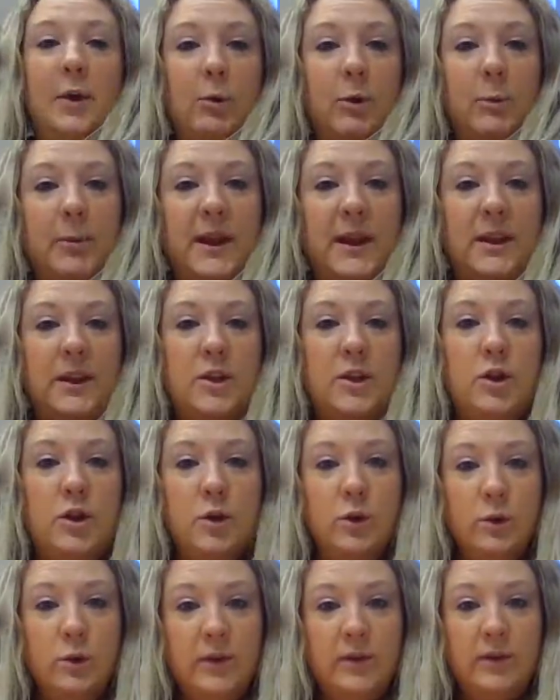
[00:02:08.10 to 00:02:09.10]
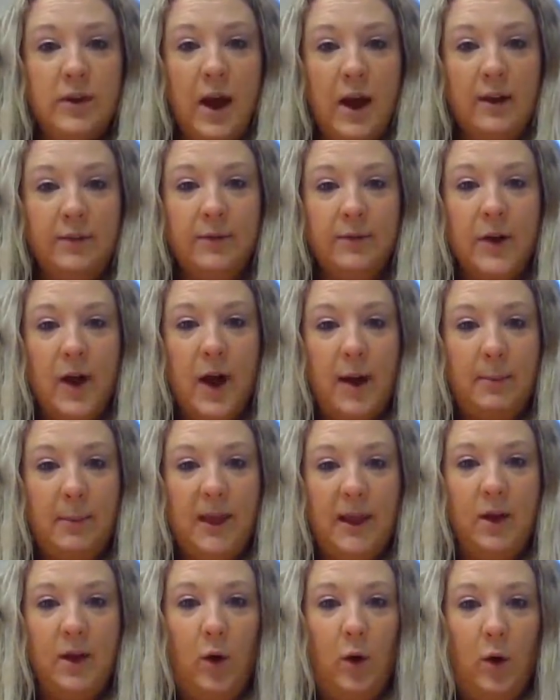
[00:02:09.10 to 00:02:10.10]
will be new stuff
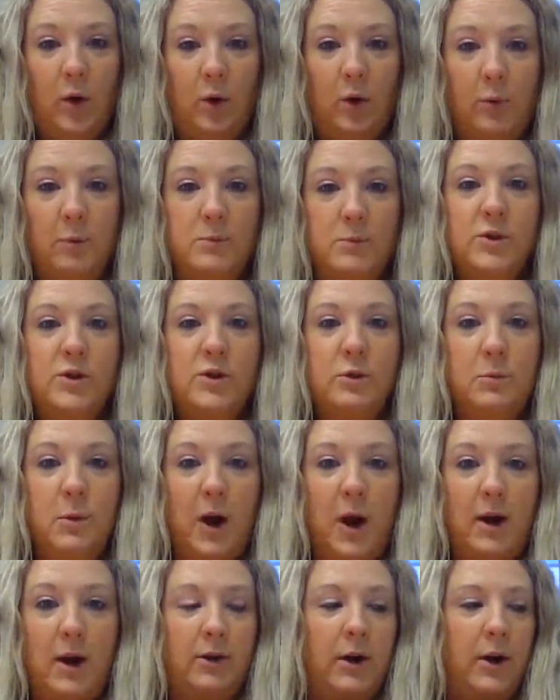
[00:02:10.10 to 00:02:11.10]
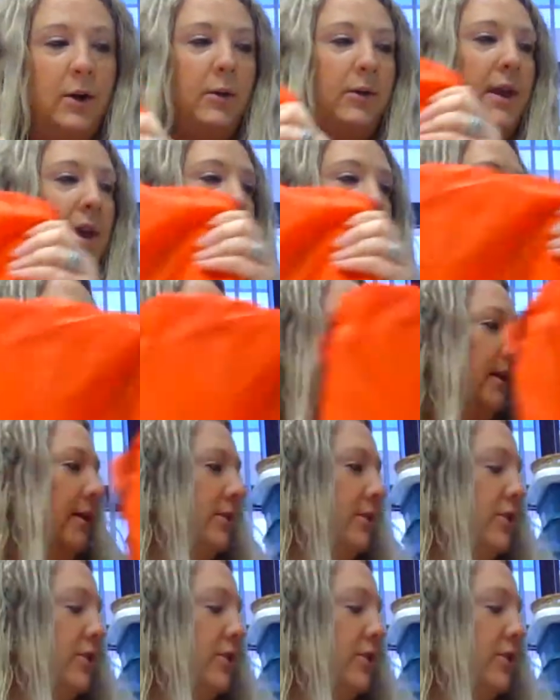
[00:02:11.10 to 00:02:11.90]
coming home tomorrow that I want